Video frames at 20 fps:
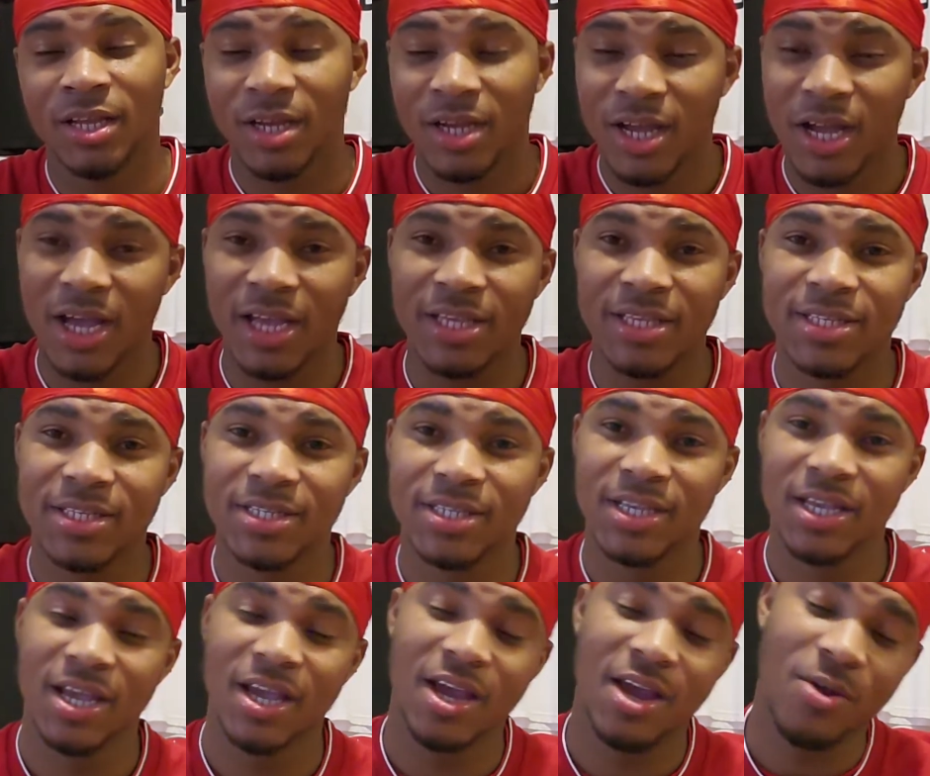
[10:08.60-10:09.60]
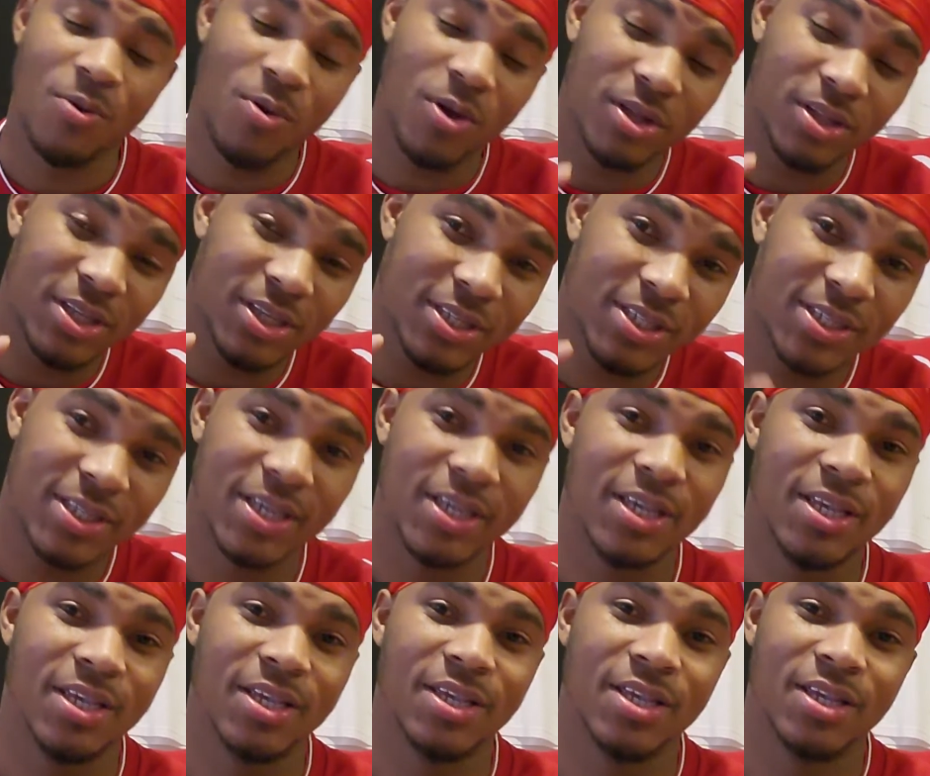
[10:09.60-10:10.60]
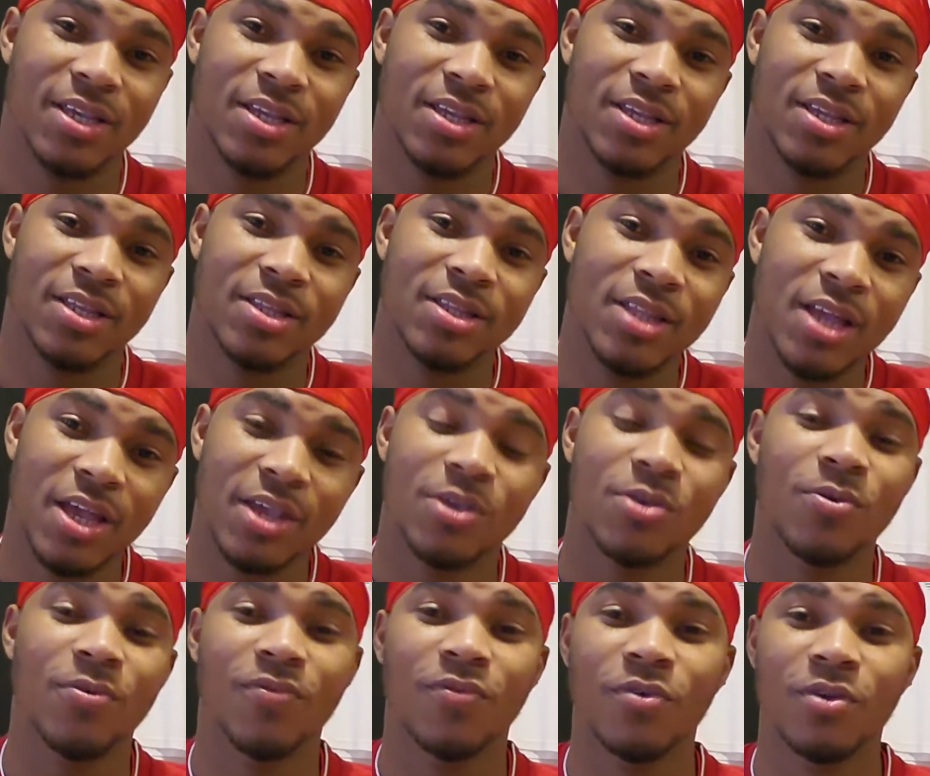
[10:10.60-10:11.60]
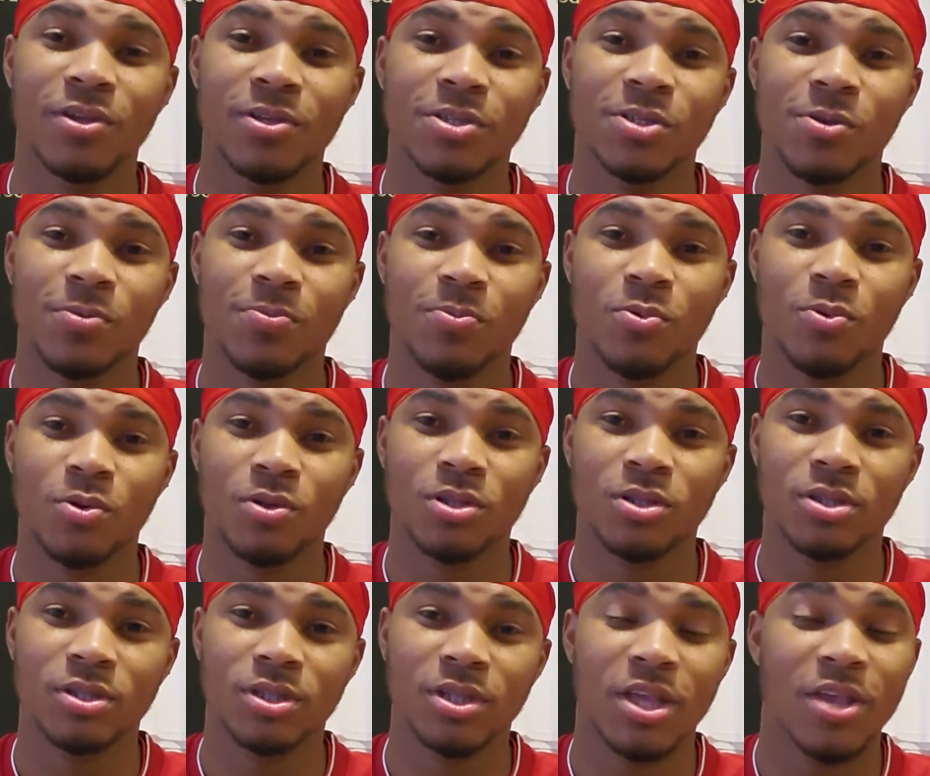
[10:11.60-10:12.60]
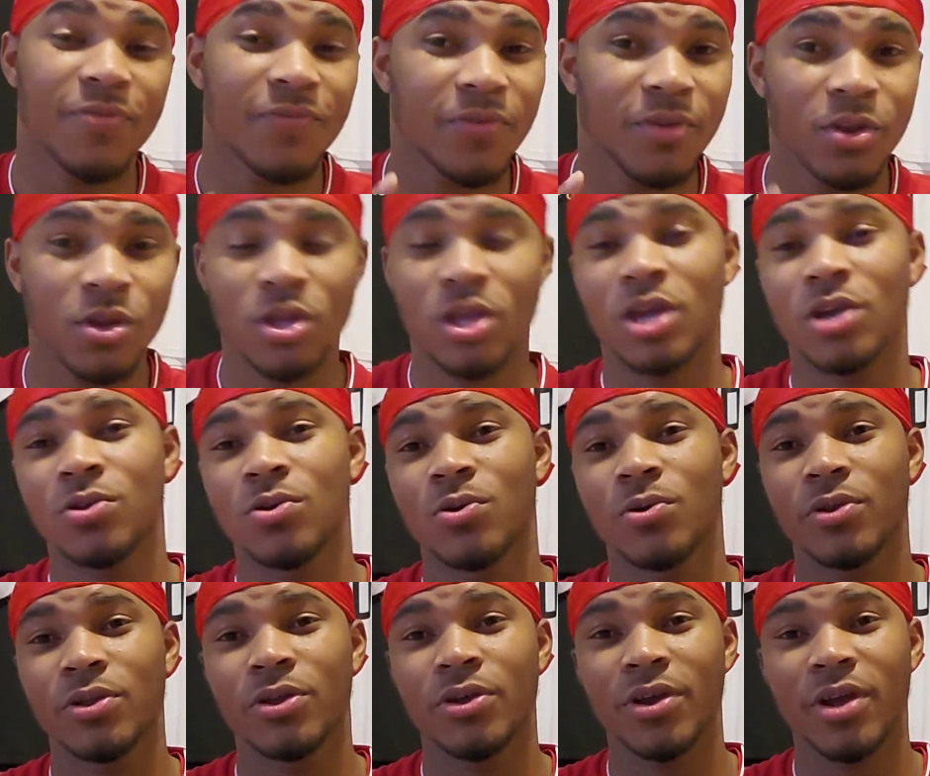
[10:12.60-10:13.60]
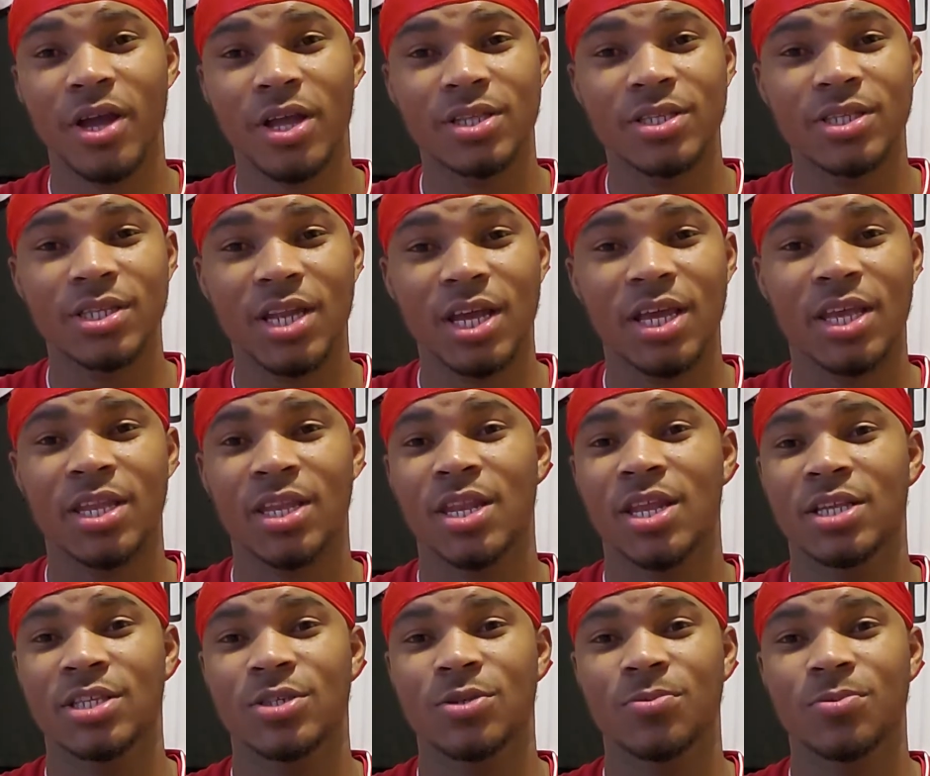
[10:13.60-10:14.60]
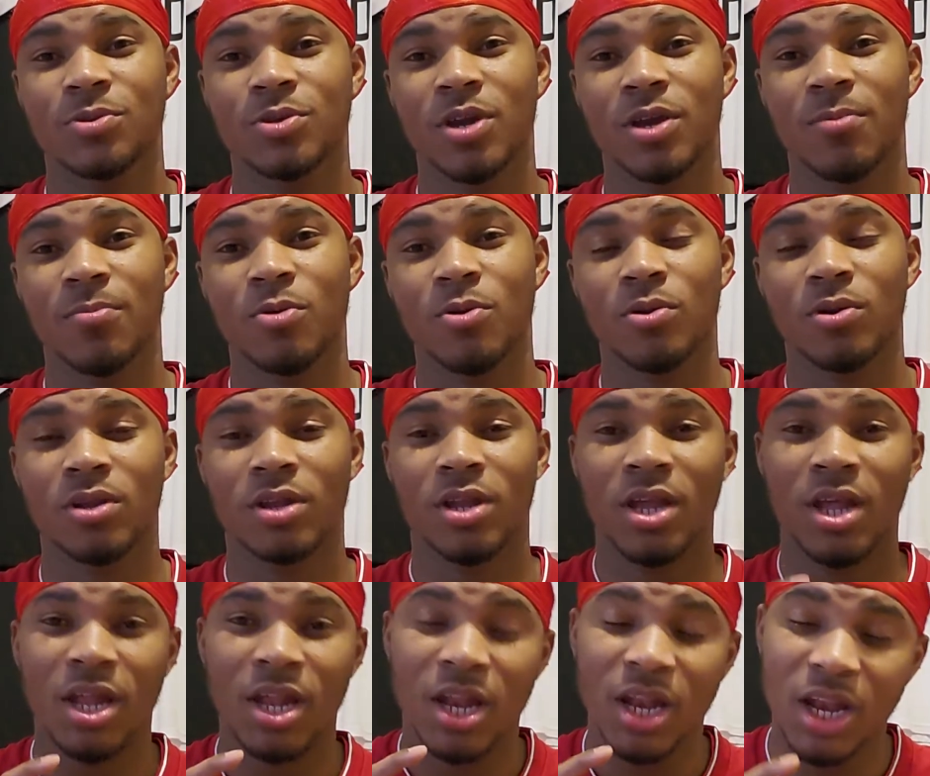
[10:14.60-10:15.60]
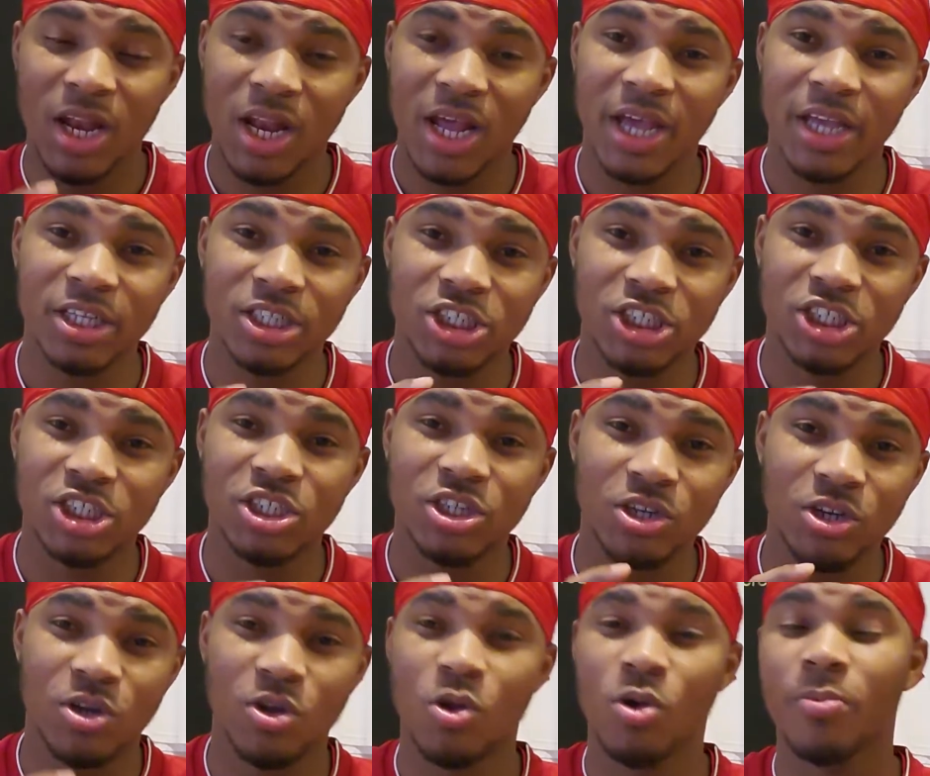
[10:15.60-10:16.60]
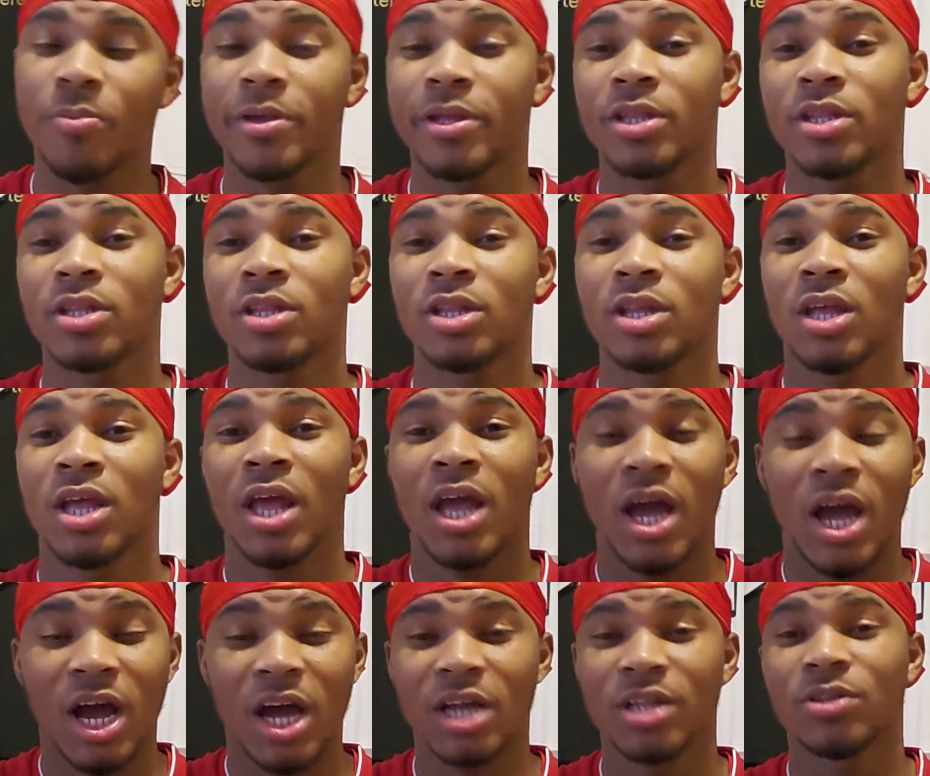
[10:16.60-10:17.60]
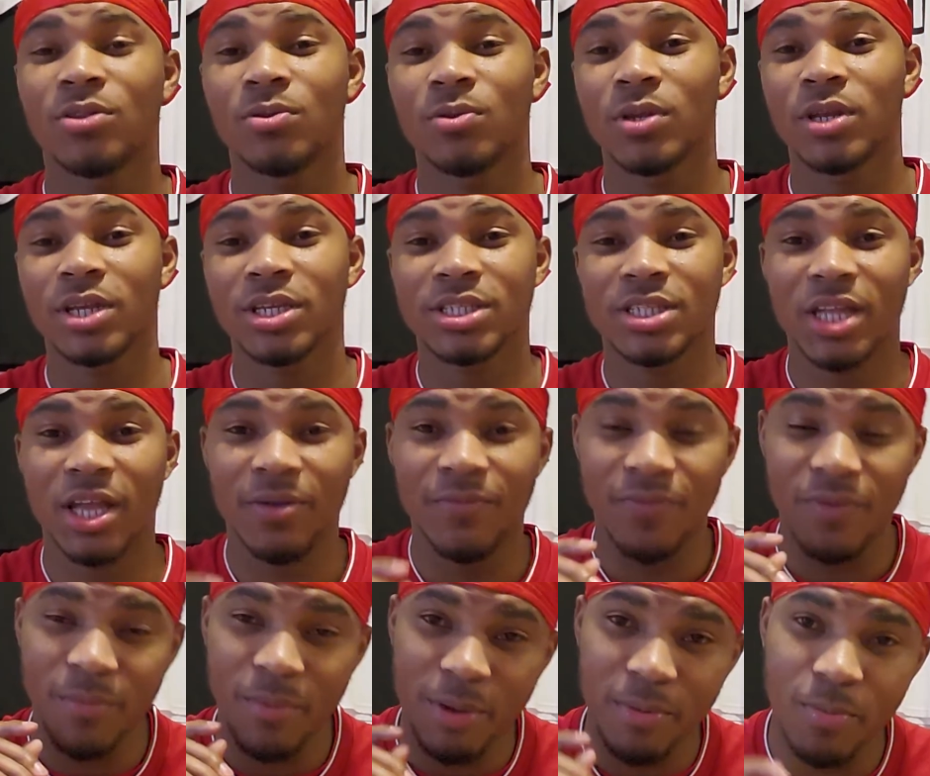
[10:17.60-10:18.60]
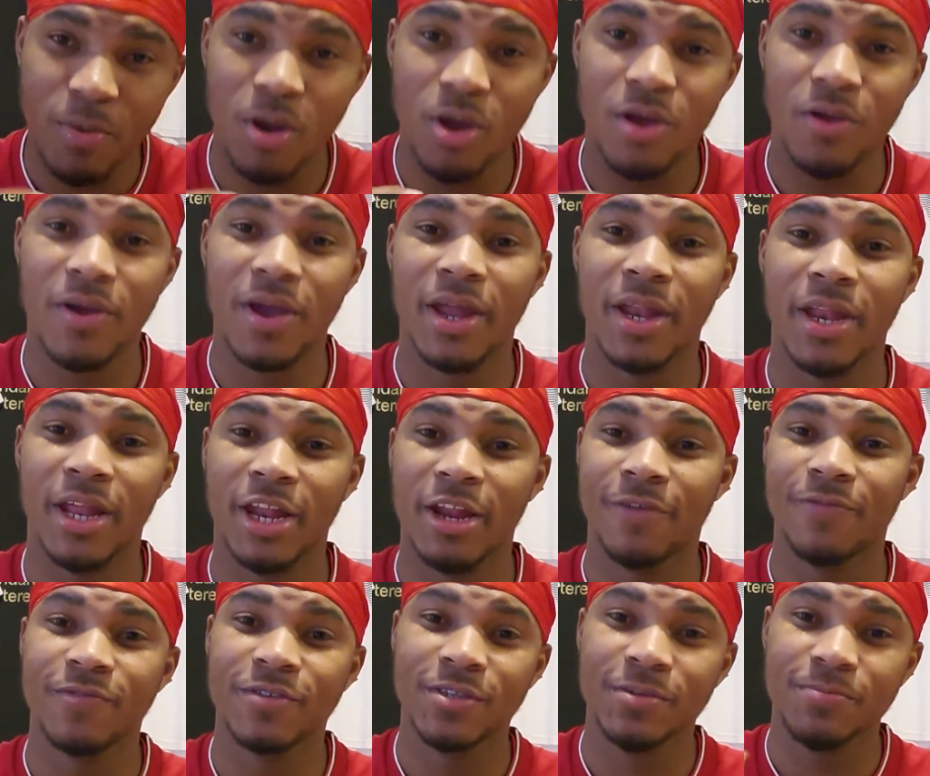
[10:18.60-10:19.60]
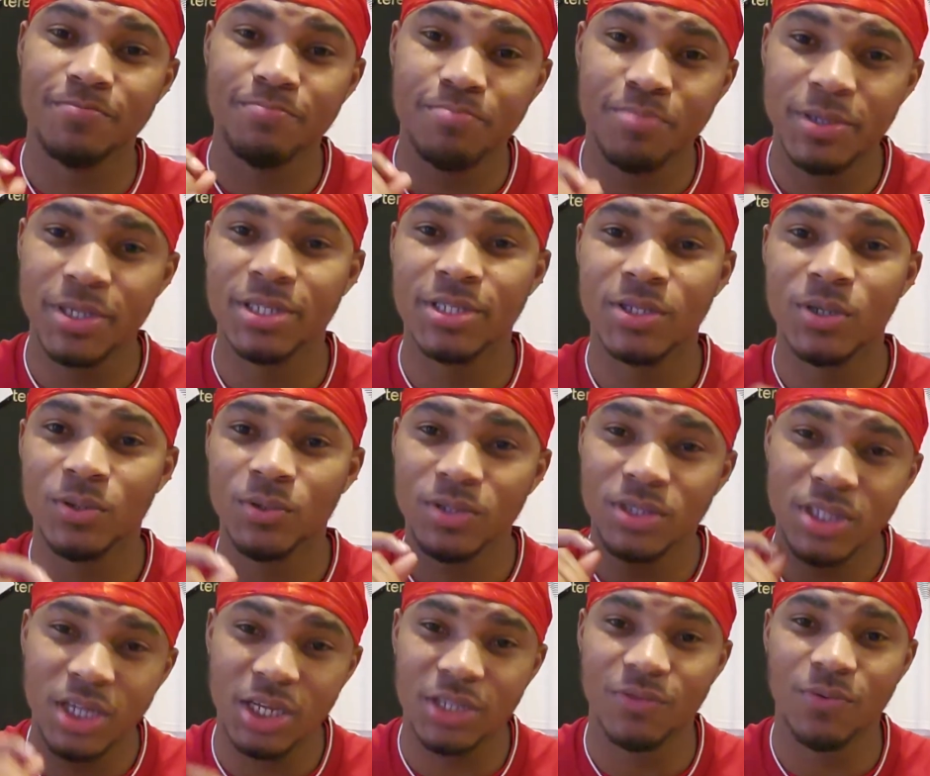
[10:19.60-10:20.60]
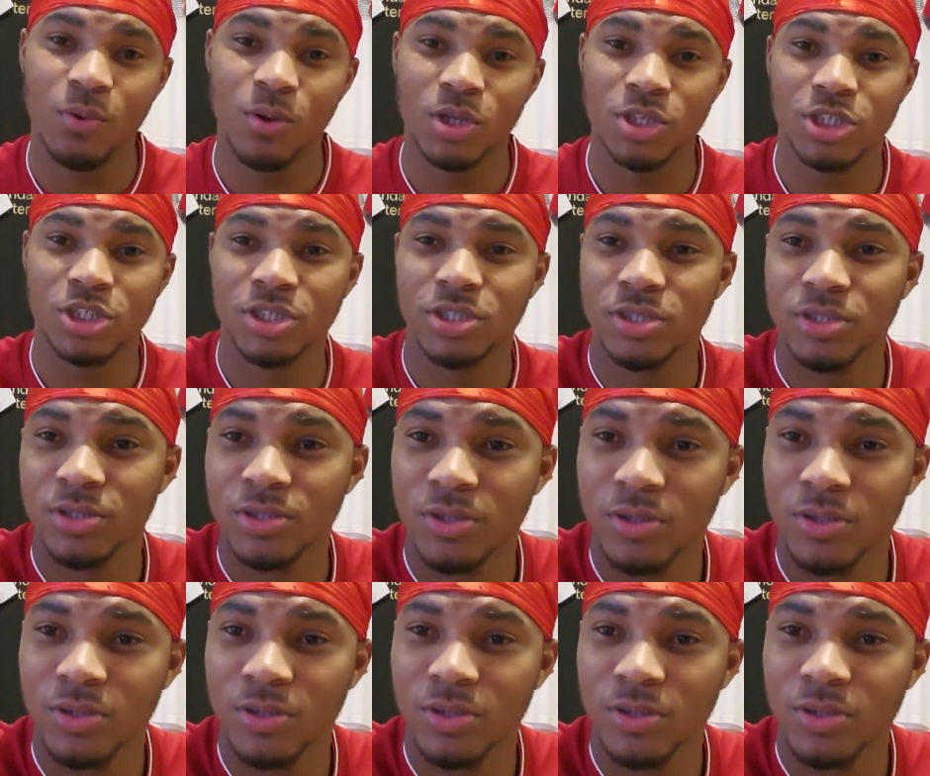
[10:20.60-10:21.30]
Guys, I want to say thank you for your support. If you're near around here, consider hit that subscribe button. Like, share, comment. Until next time, from your boy Ryan LFC. Peace out. Thanks for watching.